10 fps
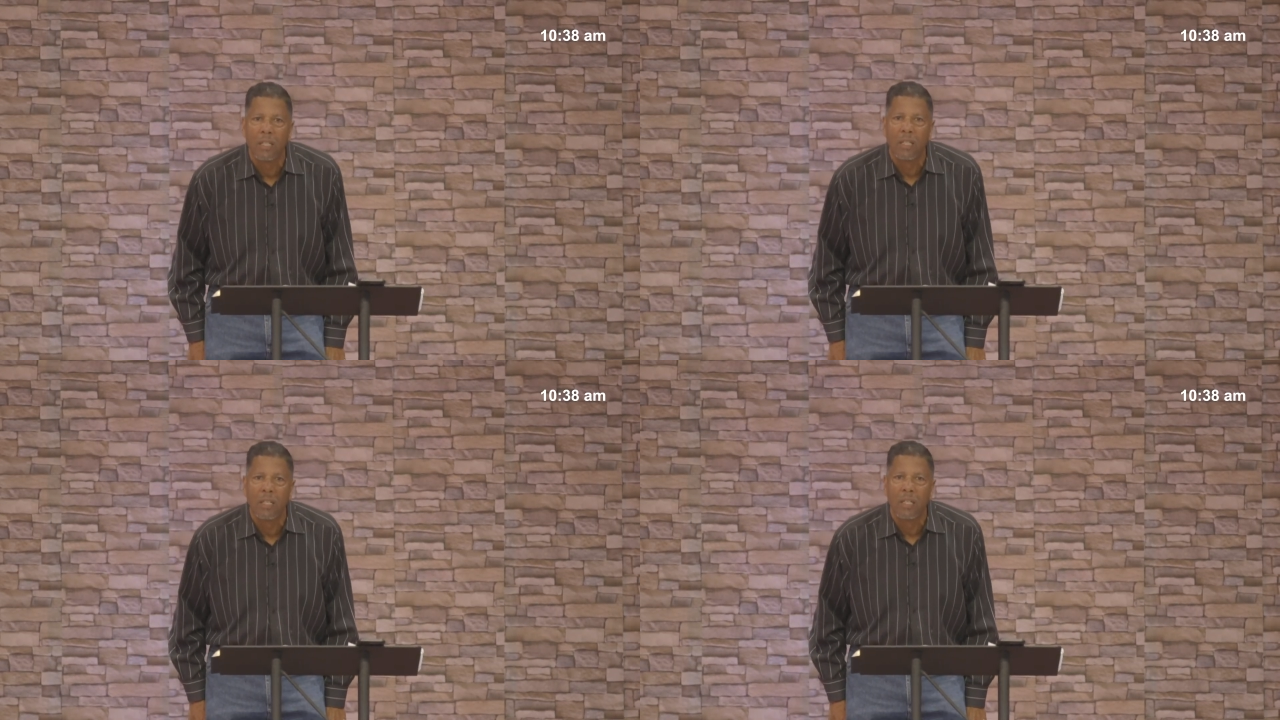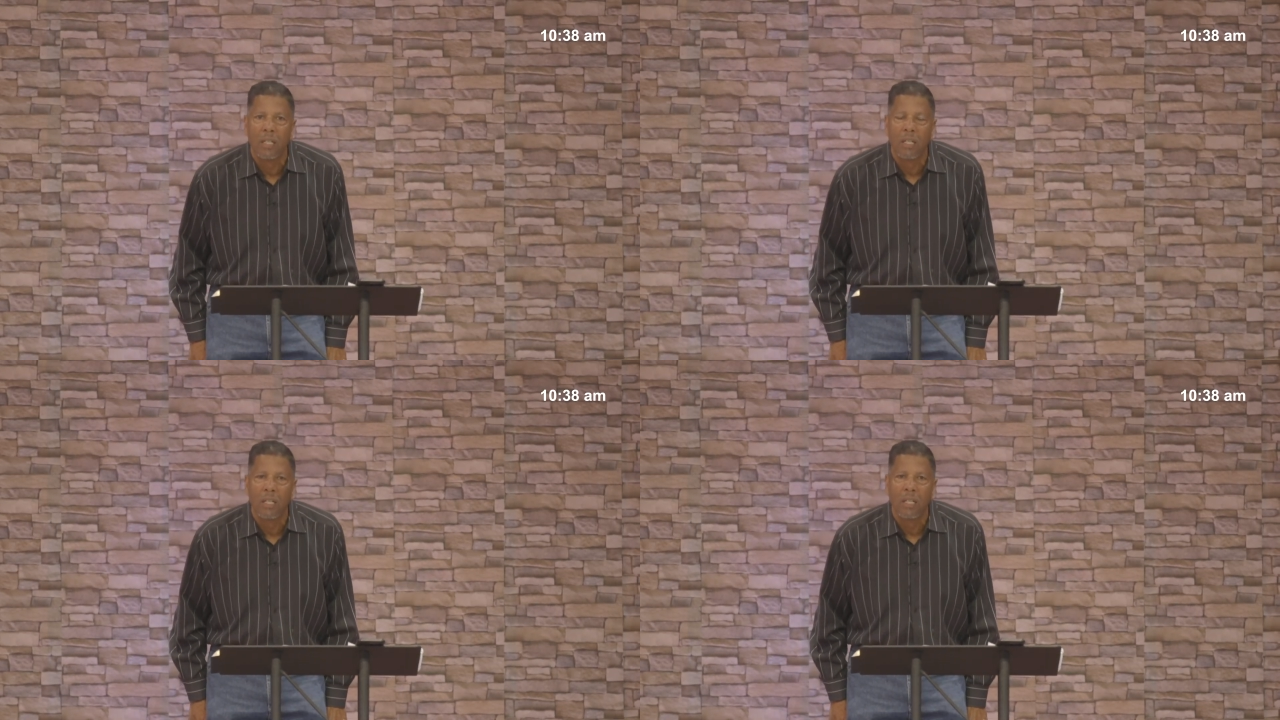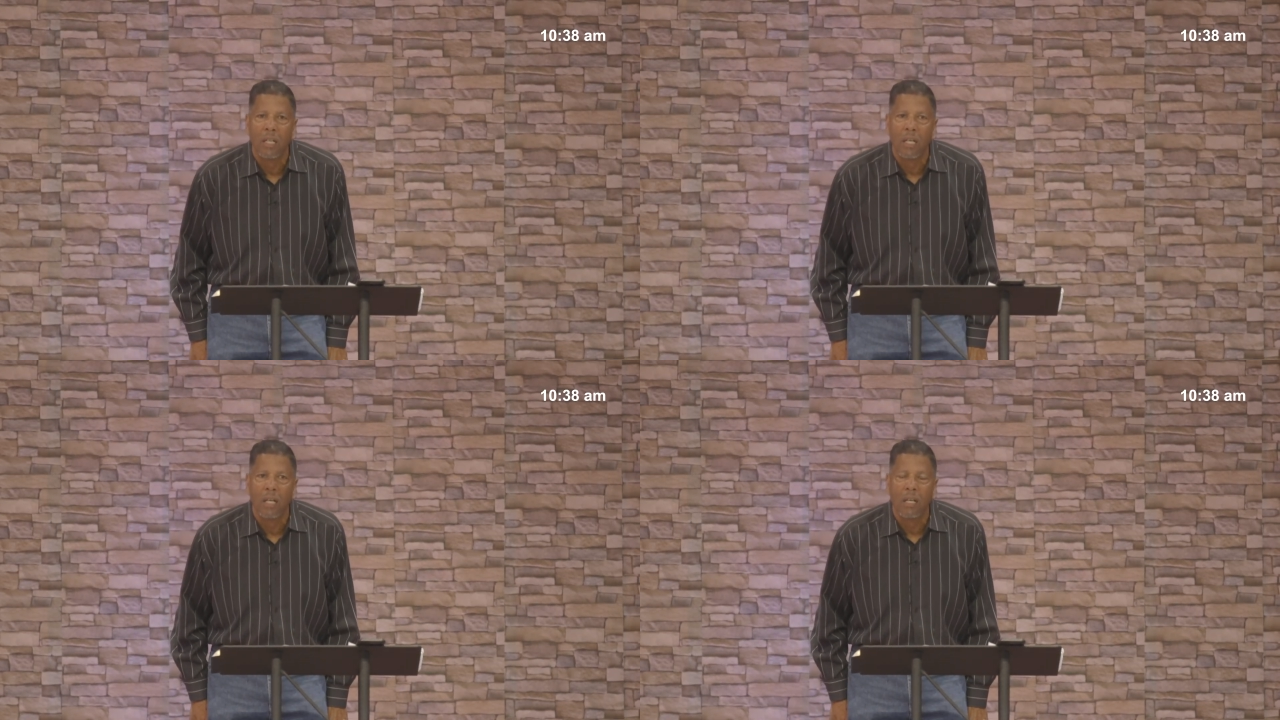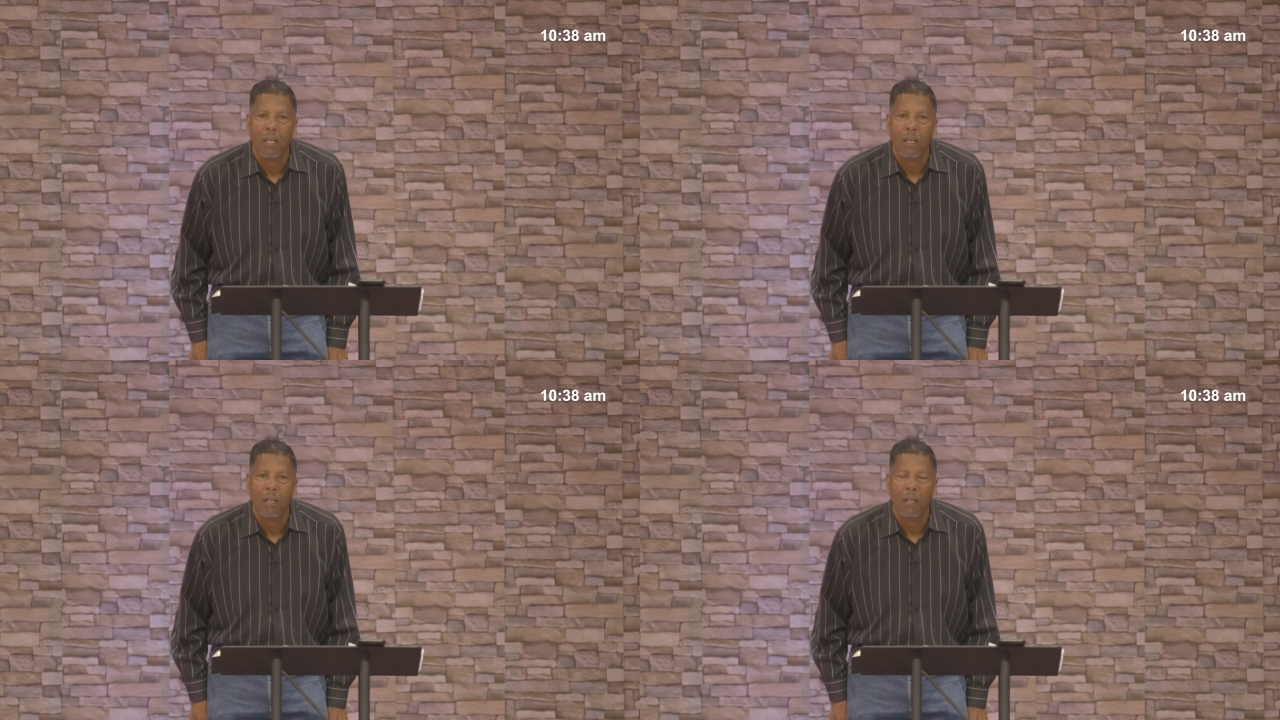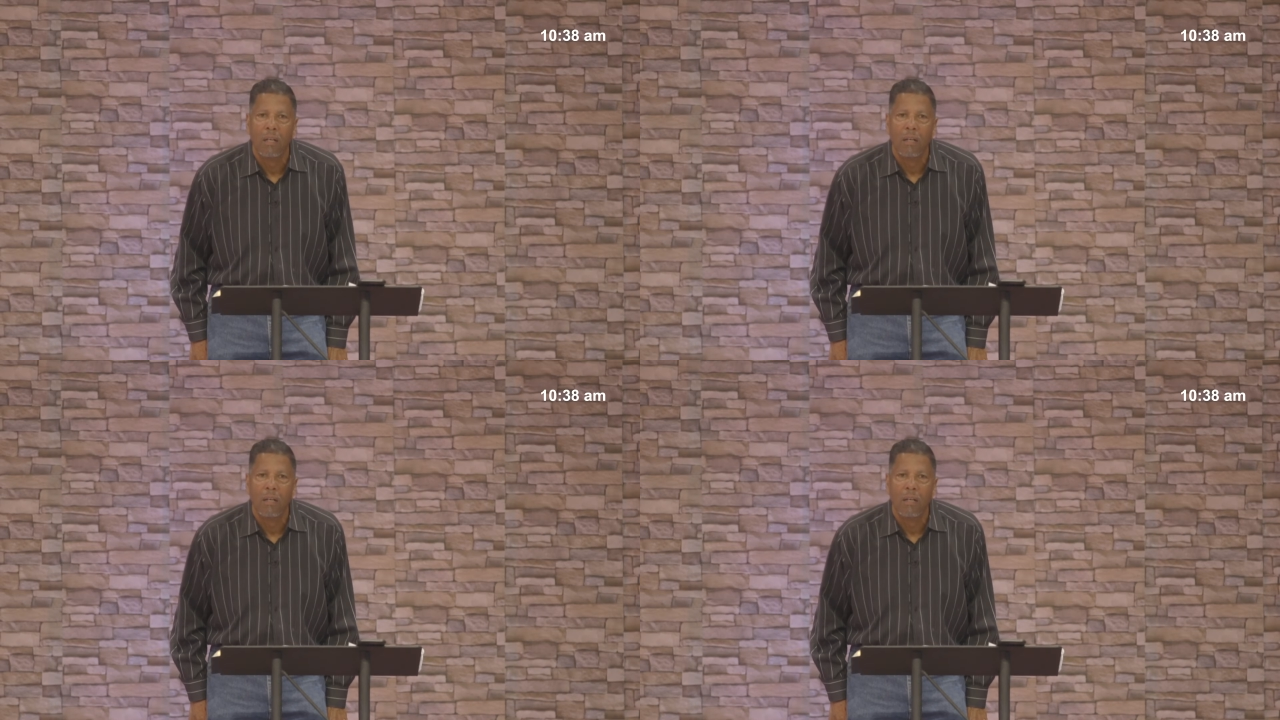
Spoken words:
Nobody speaks.